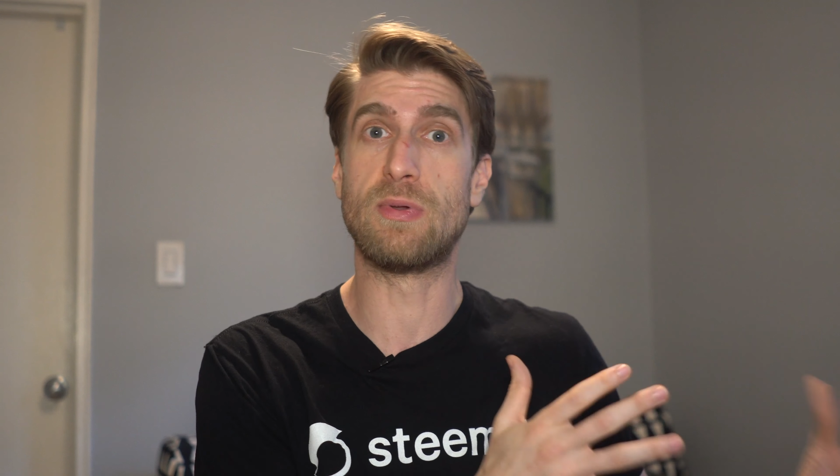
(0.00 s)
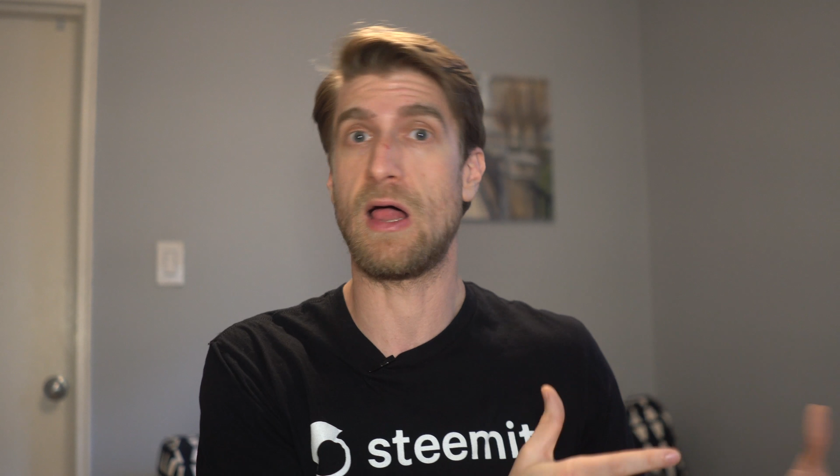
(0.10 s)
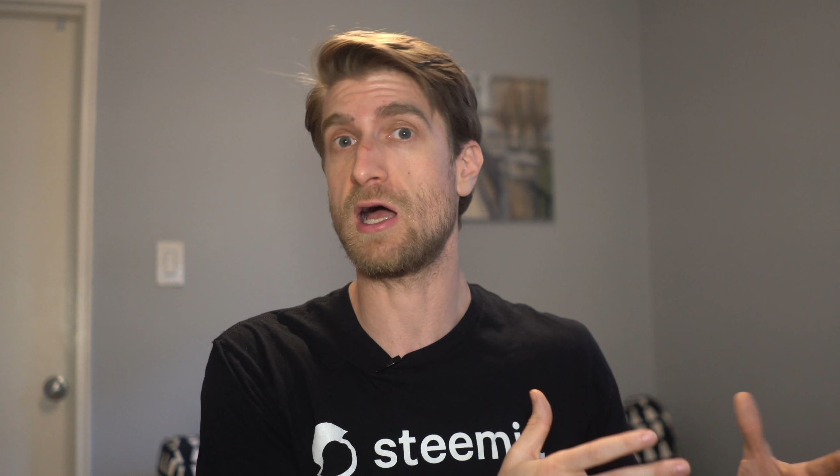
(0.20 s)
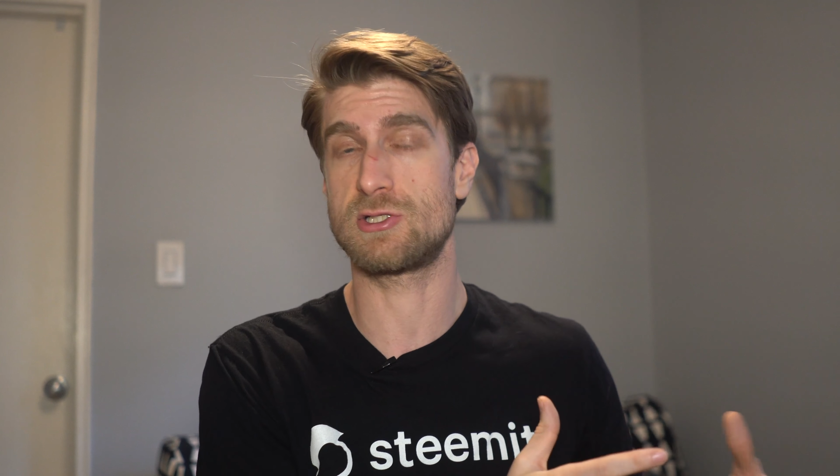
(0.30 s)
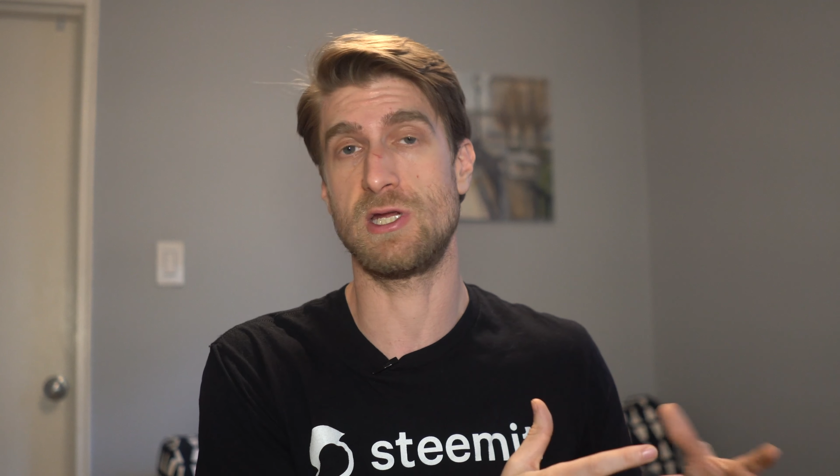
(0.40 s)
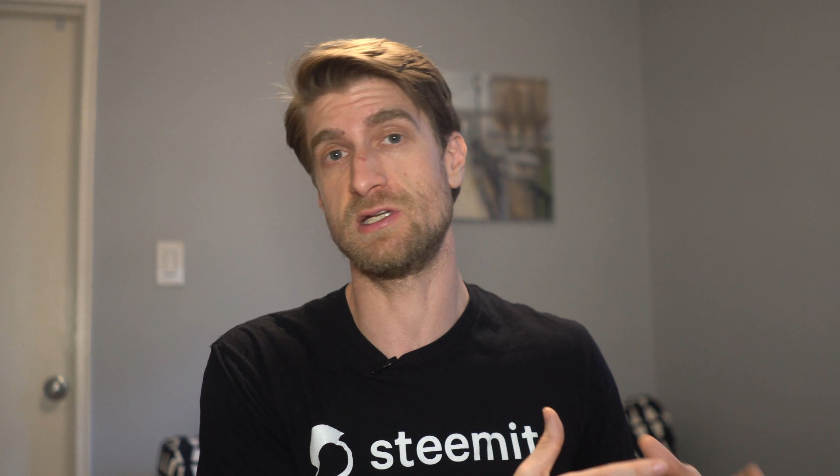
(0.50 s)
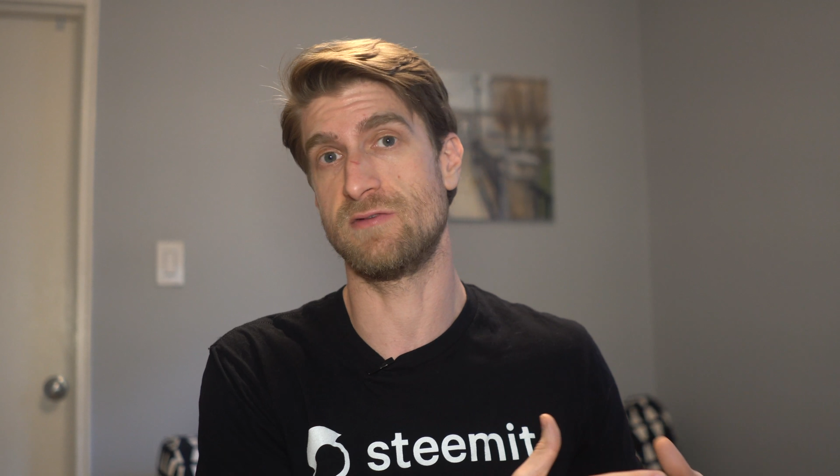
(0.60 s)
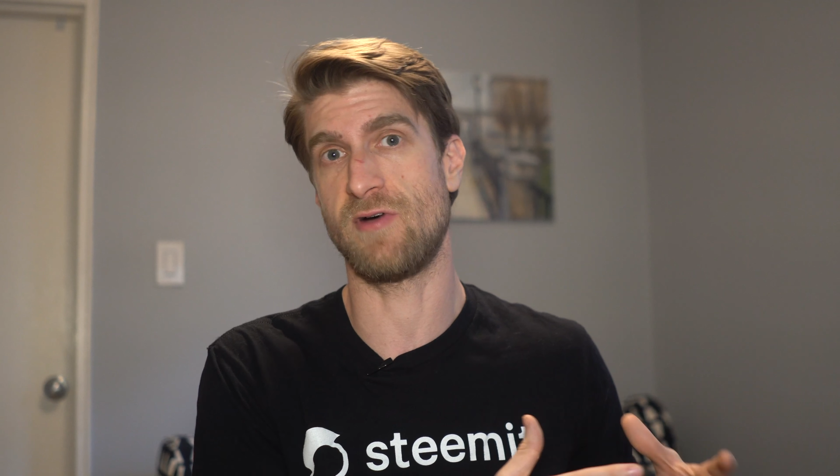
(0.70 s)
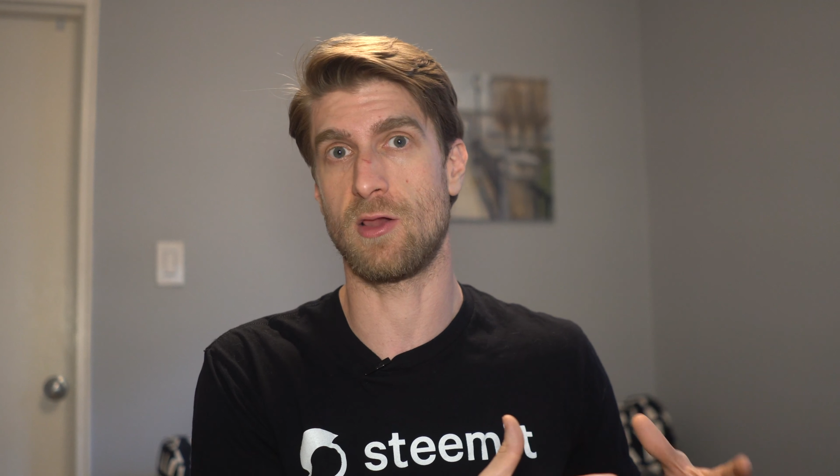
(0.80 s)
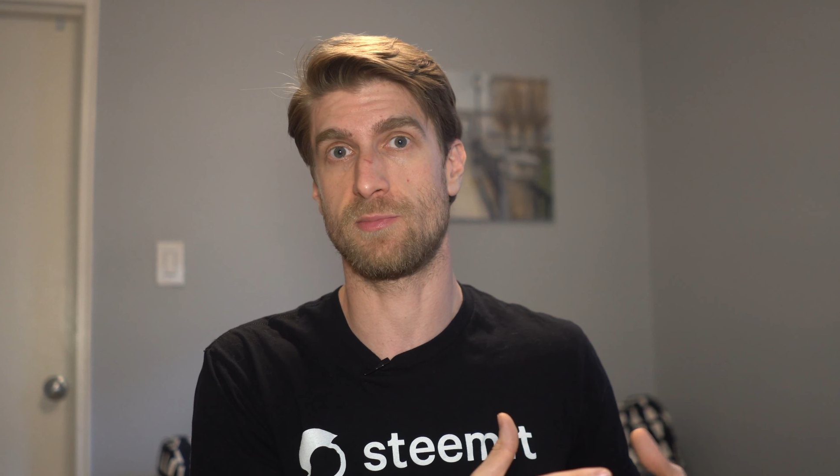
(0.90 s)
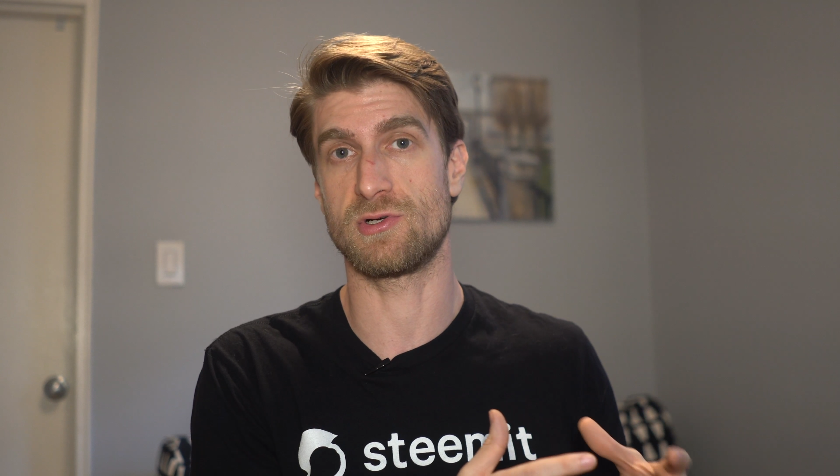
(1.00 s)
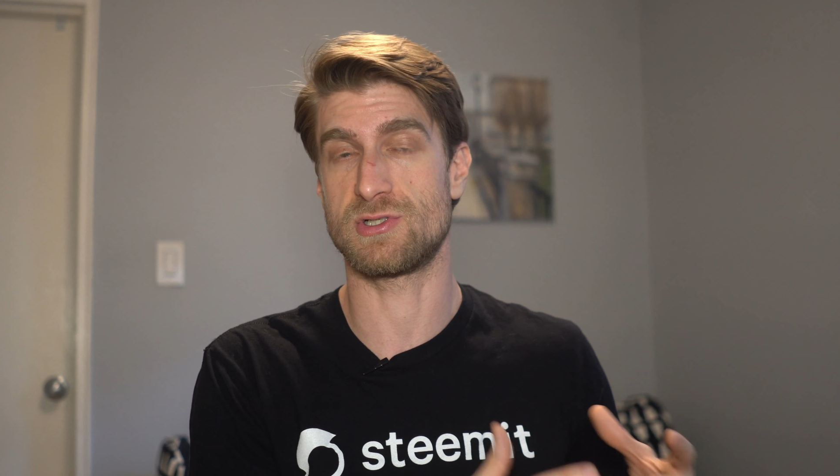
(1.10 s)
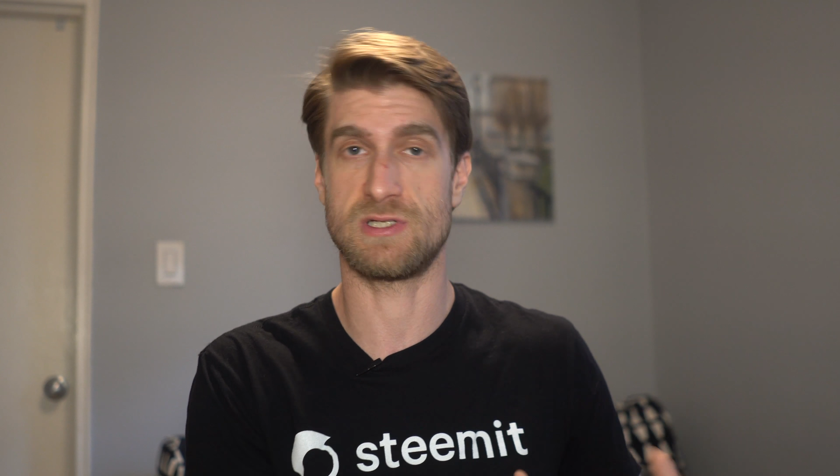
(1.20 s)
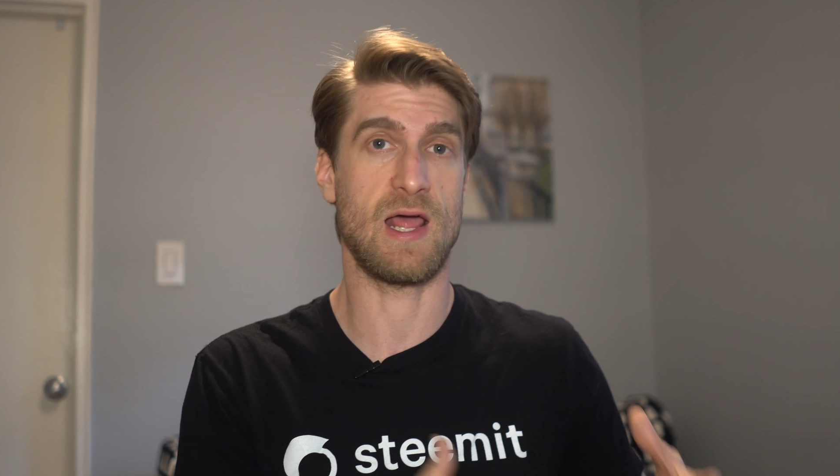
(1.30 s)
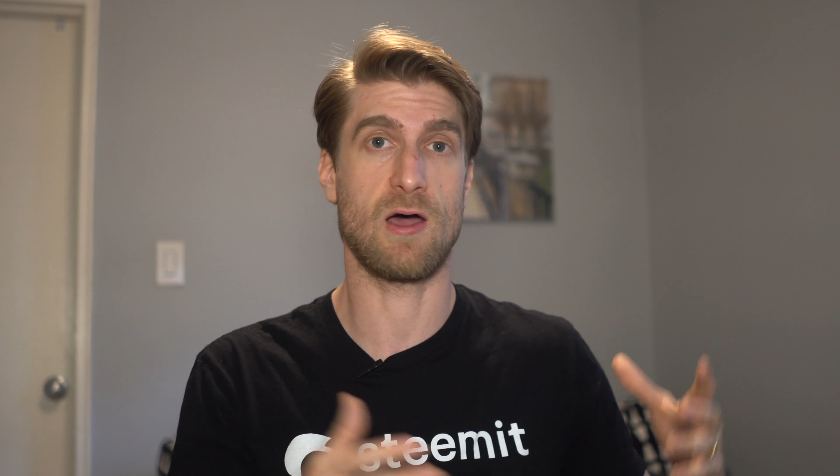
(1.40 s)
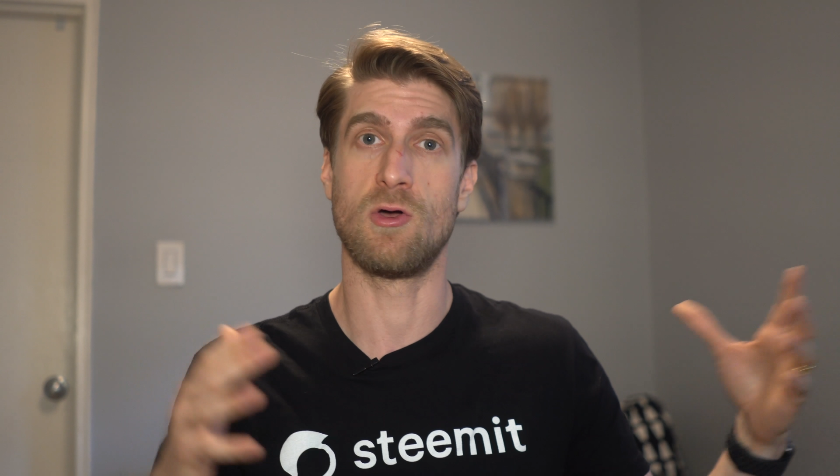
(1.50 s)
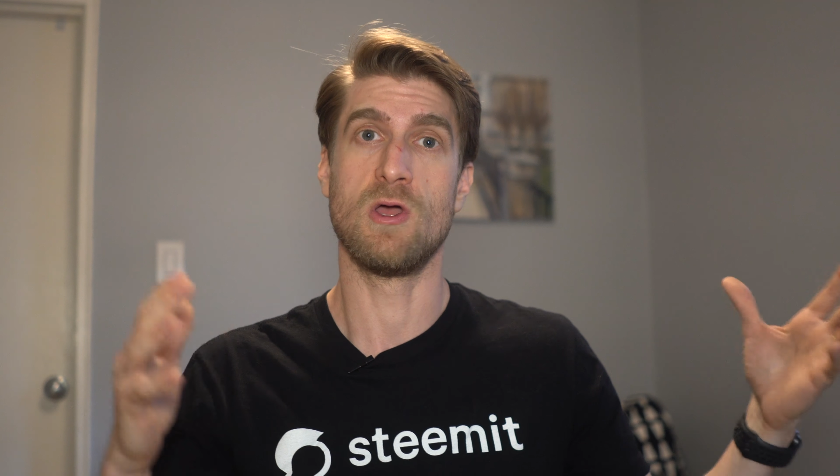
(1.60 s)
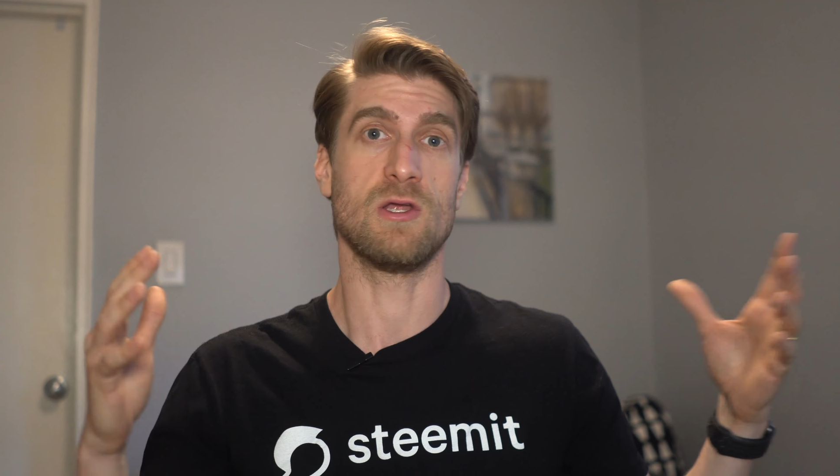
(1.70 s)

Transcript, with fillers: blockchain developers to now